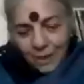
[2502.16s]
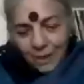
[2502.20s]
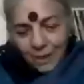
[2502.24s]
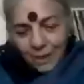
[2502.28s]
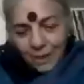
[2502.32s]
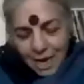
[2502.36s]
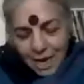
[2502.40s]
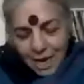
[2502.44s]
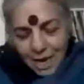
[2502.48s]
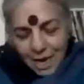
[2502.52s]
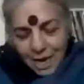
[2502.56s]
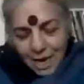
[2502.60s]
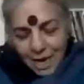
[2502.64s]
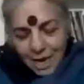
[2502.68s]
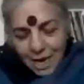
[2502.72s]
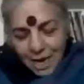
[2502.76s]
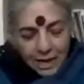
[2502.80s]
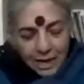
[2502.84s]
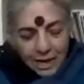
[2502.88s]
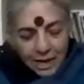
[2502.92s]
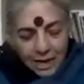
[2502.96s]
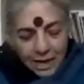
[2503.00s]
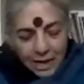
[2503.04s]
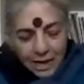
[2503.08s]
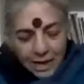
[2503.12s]
it
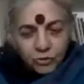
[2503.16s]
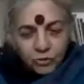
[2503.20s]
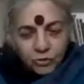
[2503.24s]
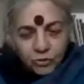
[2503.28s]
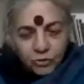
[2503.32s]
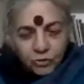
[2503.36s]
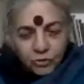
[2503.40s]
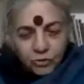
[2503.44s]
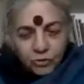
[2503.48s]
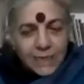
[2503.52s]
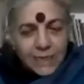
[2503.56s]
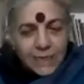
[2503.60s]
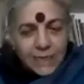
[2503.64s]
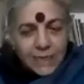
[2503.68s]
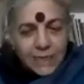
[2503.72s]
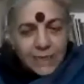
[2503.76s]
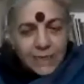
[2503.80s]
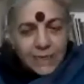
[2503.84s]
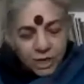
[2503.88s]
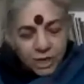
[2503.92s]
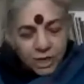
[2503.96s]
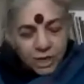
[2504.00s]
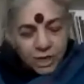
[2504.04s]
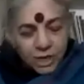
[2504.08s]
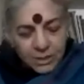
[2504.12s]
was really triggered
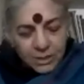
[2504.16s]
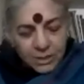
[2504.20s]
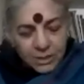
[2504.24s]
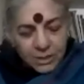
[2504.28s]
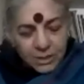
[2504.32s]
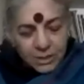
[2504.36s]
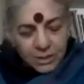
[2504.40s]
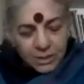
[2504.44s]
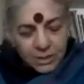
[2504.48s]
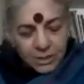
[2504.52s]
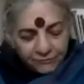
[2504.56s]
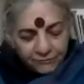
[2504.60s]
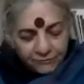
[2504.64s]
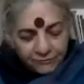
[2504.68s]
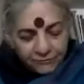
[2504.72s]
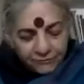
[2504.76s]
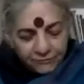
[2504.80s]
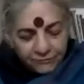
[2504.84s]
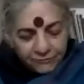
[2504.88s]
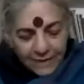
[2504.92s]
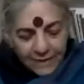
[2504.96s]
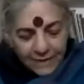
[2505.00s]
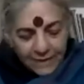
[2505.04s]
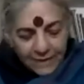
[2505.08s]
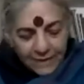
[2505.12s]
by the fact
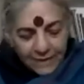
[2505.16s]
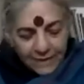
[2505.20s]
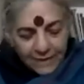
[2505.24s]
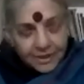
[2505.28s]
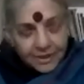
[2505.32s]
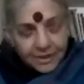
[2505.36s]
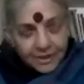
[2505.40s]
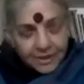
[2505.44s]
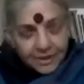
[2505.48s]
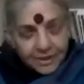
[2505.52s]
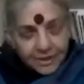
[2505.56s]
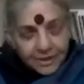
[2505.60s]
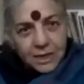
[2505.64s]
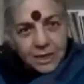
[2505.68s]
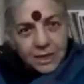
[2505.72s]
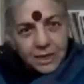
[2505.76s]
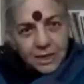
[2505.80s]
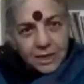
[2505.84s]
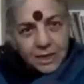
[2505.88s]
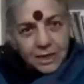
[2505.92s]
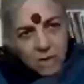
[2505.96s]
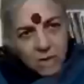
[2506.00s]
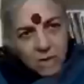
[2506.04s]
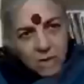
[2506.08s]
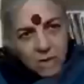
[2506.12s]
that
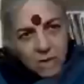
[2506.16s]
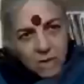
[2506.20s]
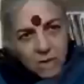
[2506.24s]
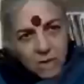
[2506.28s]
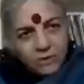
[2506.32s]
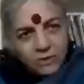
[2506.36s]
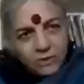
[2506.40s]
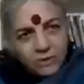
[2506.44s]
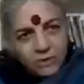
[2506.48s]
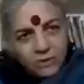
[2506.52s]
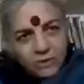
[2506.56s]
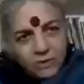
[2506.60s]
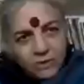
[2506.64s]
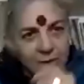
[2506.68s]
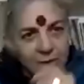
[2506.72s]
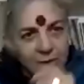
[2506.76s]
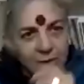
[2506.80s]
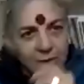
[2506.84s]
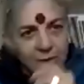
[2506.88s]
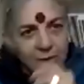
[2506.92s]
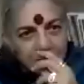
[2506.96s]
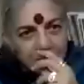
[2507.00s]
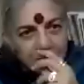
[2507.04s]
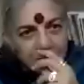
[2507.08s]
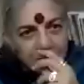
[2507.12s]
around the same
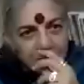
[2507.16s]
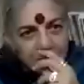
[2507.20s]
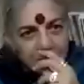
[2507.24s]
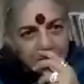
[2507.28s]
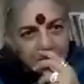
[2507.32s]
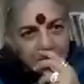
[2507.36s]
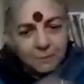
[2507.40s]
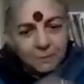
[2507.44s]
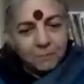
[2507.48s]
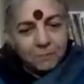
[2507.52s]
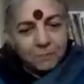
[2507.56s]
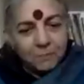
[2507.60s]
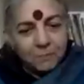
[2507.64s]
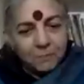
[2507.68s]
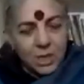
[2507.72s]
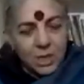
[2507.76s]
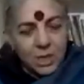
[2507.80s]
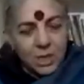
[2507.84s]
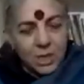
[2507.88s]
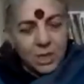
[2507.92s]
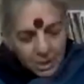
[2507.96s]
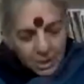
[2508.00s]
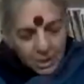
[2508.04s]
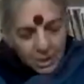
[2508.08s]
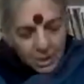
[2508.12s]
time, a
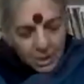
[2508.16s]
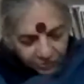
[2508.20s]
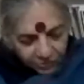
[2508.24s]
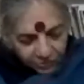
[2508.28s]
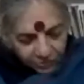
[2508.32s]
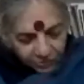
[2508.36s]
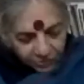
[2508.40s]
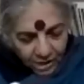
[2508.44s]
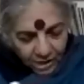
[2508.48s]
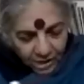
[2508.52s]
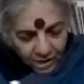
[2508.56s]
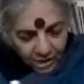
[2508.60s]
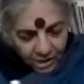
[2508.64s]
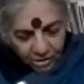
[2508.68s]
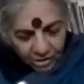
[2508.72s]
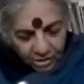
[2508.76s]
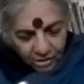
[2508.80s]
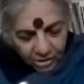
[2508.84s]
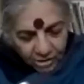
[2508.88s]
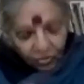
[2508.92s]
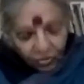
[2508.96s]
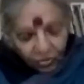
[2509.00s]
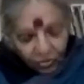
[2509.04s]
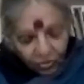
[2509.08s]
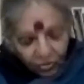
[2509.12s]
series of
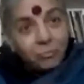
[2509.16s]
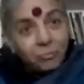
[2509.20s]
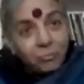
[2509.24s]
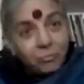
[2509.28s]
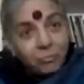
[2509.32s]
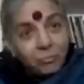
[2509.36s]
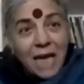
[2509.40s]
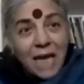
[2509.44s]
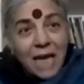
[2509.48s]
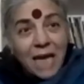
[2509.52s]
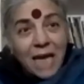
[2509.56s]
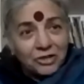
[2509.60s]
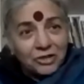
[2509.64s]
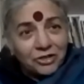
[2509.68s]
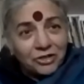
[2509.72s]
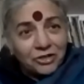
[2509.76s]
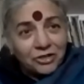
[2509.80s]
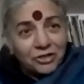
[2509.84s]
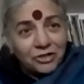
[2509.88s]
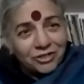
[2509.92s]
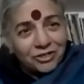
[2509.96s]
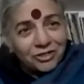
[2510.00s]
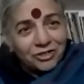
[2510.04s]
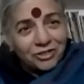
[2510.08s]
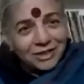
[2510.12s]
patterns
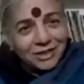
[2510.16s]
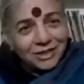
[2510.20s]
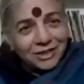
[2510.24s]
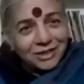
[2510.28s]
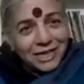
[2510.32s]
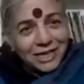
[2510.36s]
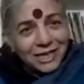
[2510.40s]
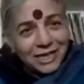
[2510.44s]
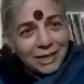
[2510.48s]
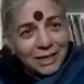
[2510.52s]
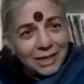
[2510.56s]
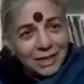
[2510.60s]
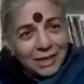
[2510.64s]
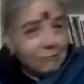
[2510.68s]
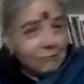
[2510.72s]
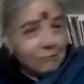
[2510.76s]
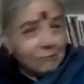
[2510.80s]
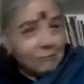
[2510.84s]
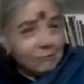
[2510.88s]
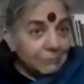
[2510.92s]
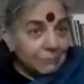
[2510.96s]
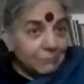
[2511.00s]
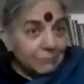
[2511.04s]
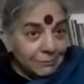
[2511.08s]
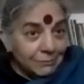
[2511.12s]

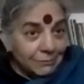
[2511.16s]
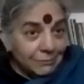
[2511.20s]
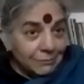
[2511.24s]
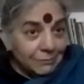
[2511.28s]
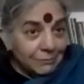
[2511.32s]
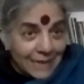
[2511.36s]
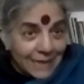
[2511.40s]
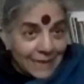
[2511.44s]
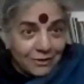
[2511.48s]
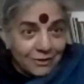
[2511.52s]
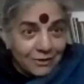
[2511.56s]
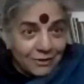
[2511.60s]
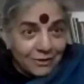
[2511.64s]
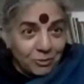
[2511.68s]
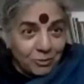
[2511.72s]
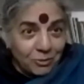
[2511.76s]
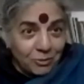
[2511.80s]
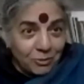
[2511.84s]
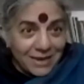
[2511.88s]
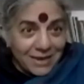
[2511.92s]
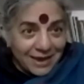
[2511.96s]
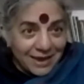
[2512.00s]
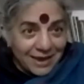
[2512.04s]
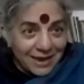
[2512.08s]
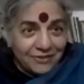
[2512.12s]
landed on my desk.
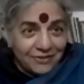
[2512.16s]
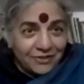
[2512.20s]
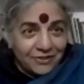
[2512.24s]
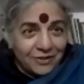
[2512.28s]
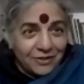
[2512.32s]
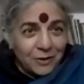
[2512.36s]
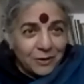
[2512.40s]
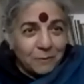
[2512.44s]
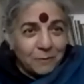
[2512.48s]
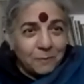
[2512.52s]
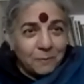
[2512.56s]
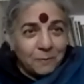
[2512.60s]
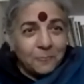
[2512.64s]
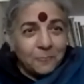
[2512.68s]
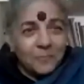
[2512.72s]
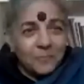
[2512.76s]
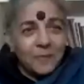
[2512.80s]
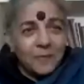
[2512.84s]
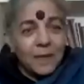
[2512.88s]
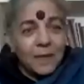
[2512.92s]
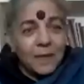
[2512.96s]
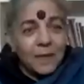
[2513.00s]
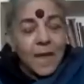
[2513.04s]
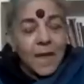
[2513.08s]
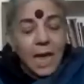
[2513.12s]

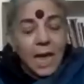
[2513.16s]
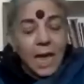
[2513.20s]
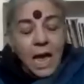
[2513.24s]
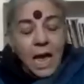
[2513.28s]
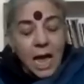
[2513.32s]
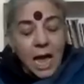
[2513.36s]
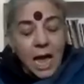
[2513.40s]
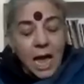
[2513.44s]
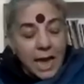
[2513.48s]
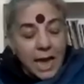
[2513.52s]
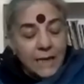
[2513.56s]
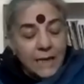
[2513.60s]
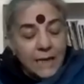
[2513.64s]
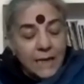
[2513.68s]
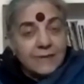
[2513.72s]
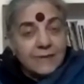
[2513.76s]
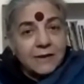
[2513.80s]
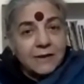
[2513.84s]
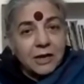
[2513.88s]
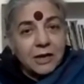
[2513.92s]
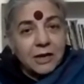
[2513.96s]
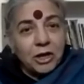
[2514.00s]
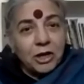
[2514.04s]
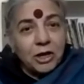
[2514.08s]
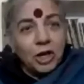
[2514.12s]
And,
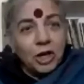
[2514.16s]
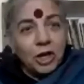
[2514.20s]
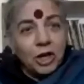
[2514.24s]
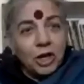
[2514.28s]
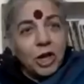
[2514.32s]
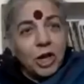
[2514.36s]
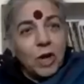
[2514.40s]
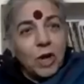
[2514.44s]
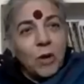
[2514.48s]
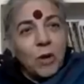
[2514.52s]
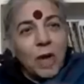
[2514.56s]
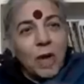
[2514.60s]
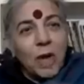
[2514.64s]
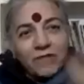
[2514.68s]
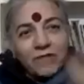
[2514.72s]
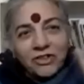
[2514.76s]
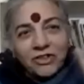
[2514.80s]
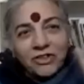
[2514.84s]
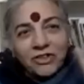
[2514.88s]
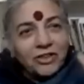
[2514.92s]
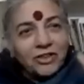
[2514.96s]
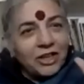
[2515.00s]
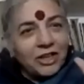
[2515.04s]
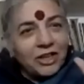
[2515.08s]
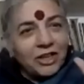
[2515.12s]
ever
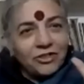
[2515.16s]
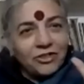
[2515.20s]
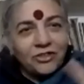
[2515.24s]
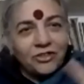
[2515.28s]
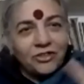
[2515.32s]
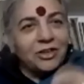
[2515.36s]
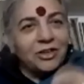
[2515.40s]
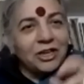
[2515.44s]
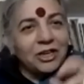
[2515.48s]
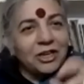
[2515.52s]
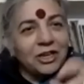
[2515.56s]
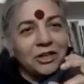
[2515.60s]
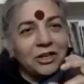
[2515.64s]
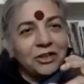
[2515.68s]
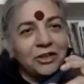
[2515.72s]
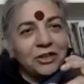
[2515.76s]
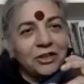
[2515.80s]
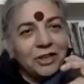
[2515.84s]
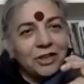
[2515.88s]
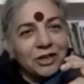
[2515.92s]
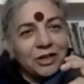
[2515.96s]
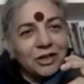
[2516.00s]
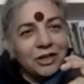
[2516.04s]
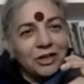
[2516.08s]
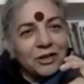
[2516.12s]
since
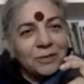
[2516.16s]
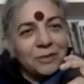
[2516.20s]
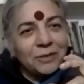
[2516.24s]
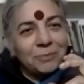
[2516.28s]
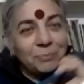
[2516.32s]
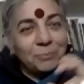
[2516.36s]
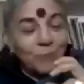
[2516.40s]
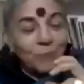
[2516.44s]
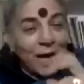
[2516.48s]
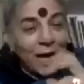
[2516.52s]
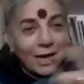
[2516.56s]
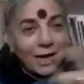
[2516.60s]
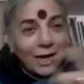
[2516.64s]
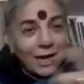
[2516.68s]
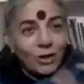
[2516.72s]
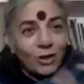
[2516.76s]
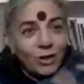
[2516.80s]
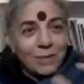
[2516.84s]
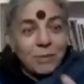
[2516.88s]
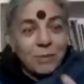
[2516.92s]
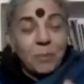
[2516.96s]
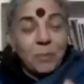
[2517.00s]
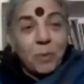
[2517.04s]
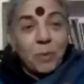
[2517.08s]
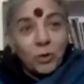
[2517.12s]
I call them the
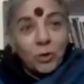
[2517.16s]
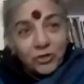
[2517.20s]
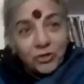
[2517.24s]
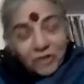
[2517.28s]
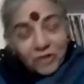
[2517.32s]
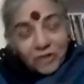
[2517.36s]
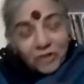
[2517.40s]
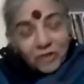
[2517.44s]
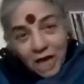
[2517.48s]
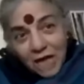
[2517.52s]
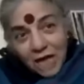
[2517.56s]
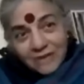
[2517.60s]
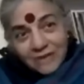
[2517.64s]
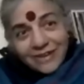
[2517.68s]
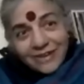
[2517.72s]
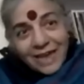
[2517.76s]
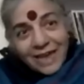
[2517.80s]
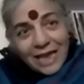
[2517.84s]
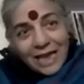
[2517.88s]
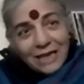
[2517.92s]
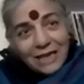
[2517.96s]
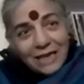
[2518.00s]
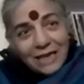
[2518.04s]
poison cartel,